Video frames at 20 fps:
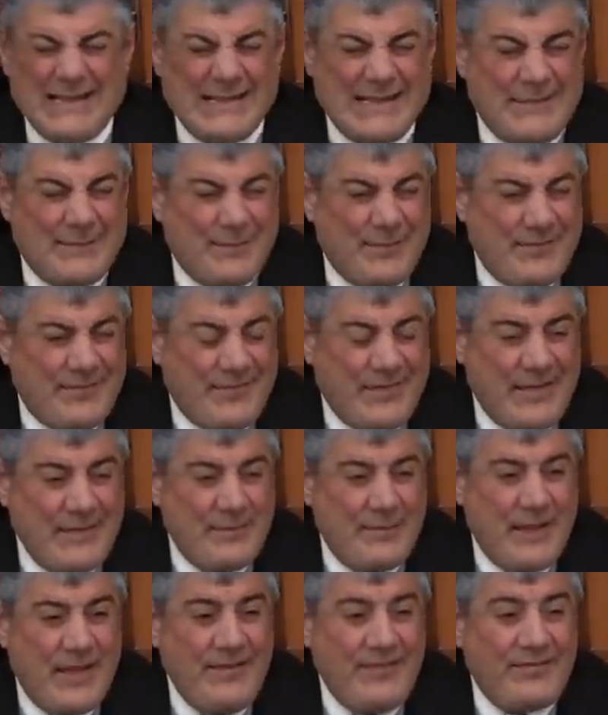hundred
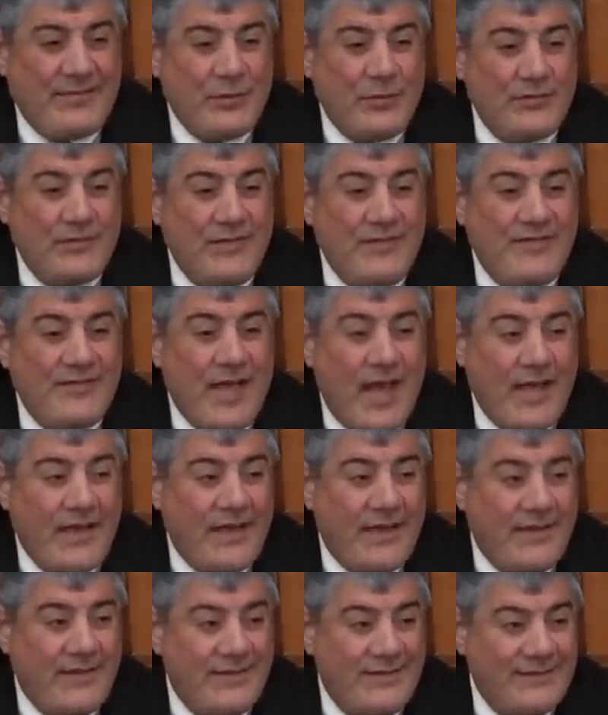percent based on
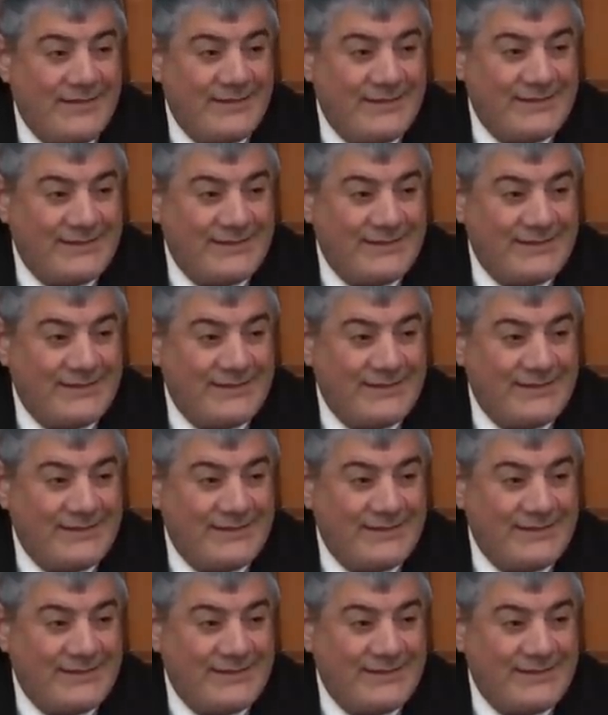desire,